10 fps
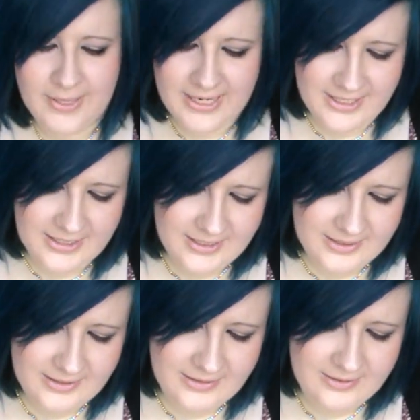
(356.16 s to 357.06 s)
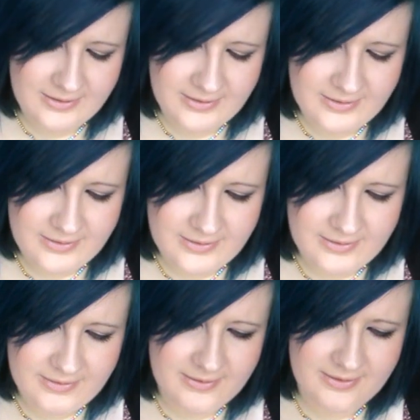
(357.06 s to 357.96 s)
pink.
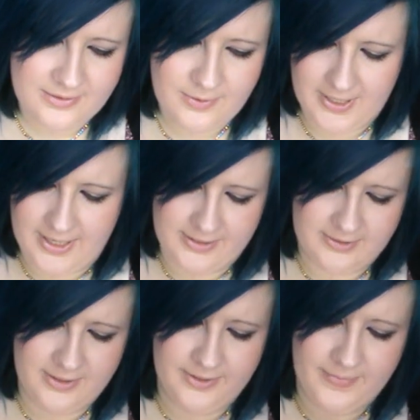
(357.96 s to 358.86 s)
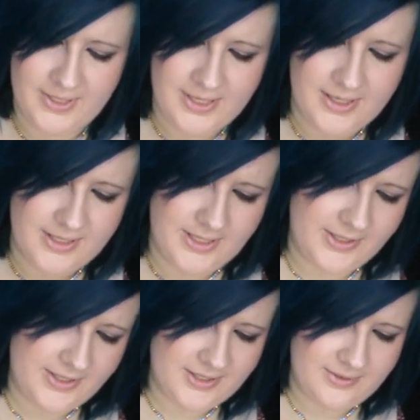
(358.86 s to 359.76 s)
It's quite a nice colour. And I
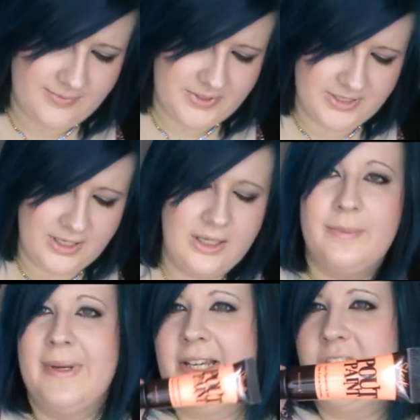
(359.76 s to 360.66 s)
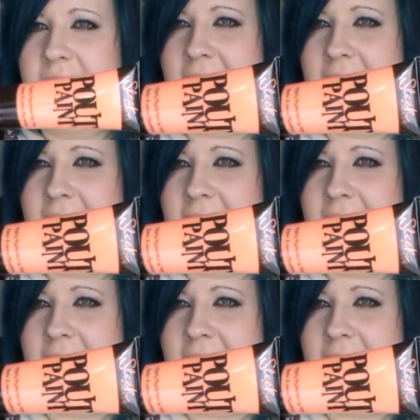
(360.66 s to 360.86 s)
got this one, which is called Peachy